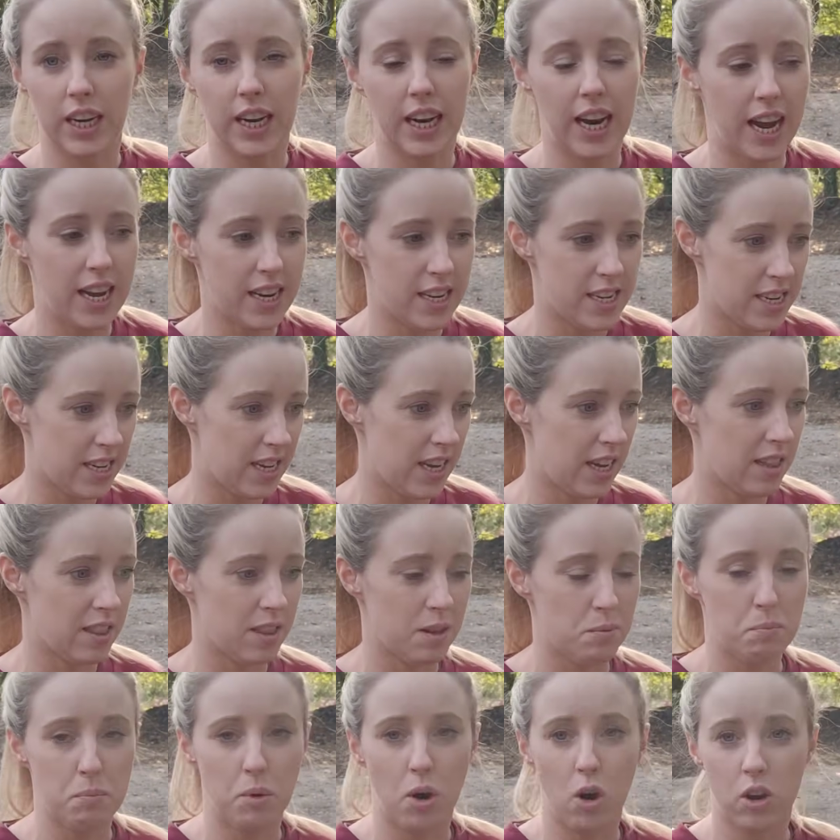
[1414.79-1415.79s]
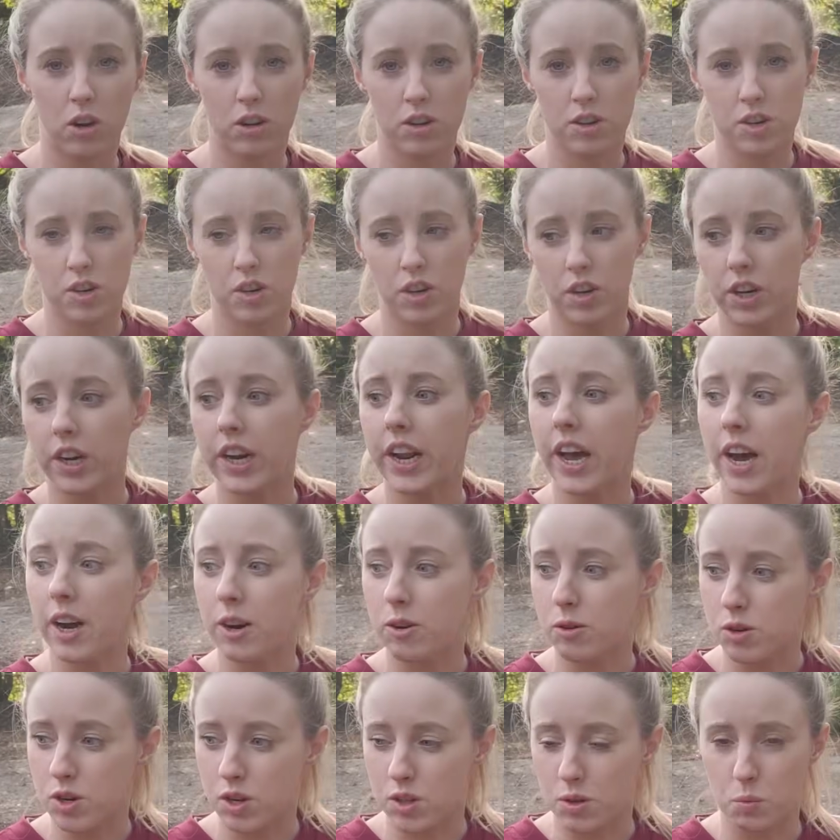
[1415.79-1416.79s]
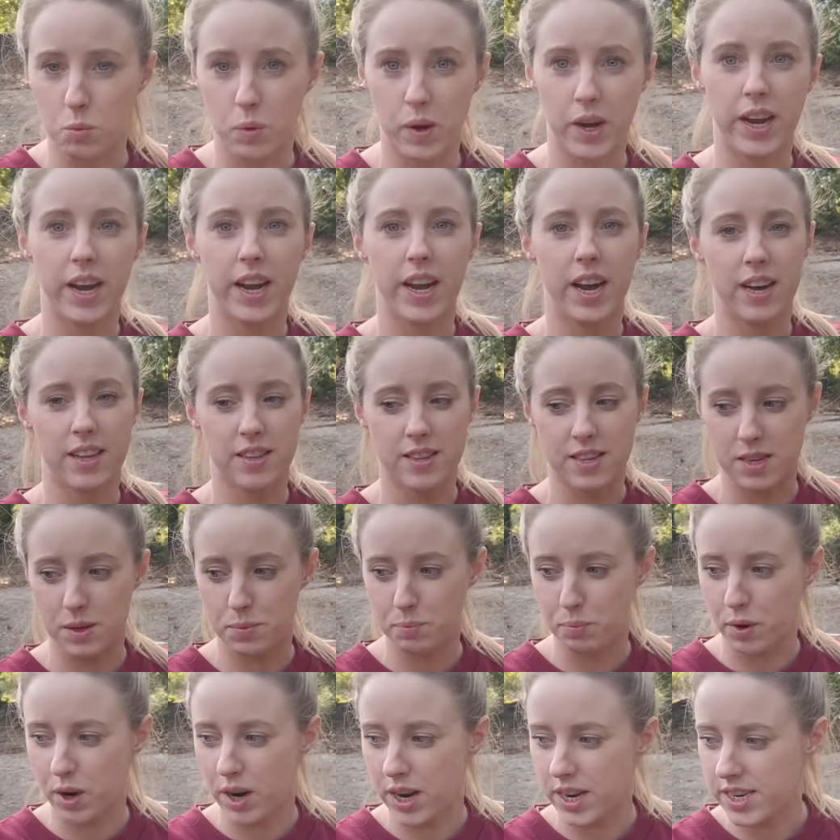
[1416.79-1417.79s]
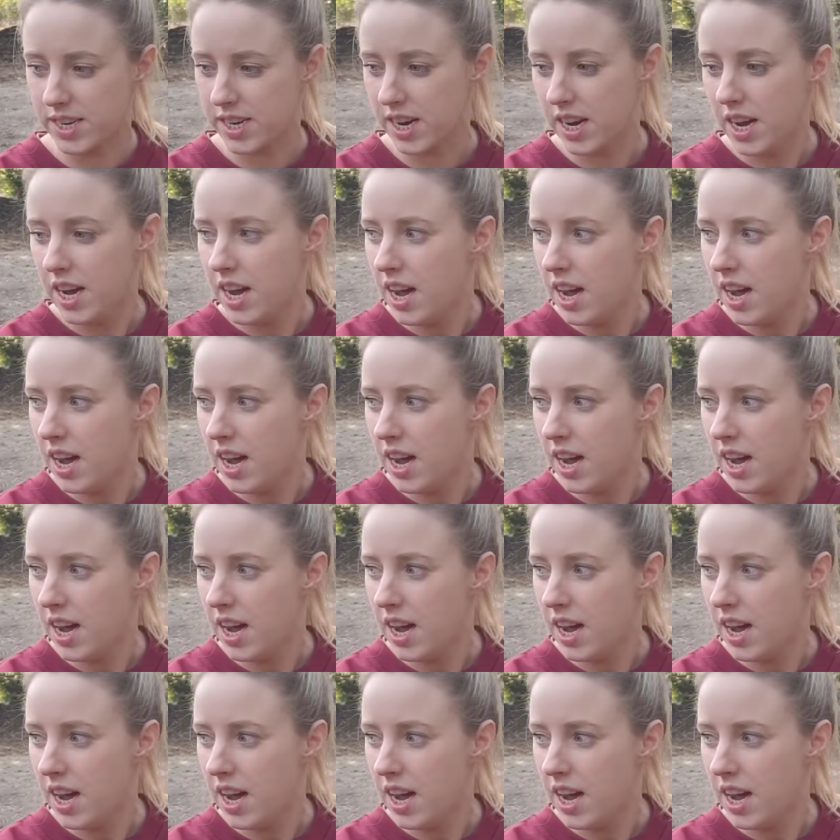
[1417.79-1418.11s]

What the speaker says: Glad to get the muck done, out of the way and spread,